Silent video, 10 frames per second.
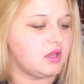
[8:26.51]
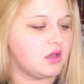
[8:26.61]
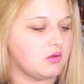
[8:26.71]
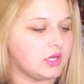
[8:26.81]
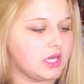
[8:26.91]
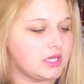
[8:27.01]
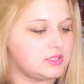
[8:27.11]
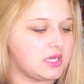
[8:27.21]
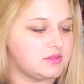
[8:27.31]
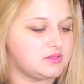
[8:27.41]
Coconut
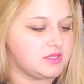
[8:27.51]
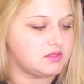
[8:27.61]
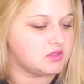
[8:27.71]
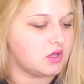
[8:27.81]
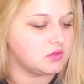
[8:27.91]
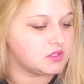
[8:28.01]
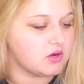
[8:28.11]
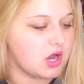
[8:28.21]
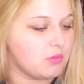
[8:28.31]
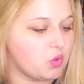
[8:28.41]
Dead Sea Salt
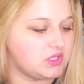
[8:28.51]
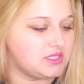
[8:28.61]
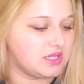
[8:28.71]
Scrub with